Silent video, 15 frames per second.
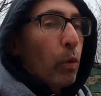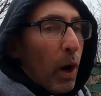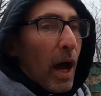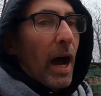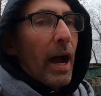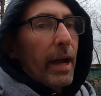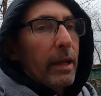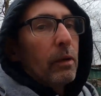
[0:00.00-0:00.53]

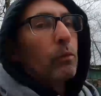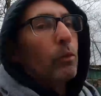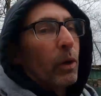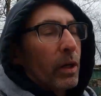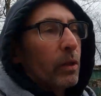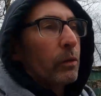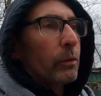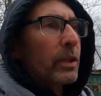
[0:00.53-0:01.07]
why,
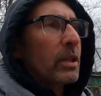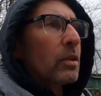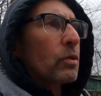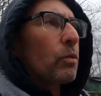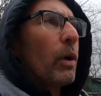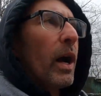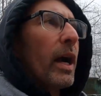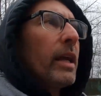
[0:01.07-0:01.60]
one of the
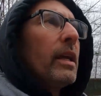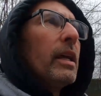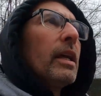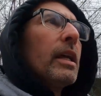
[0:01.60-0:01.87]
reasons why,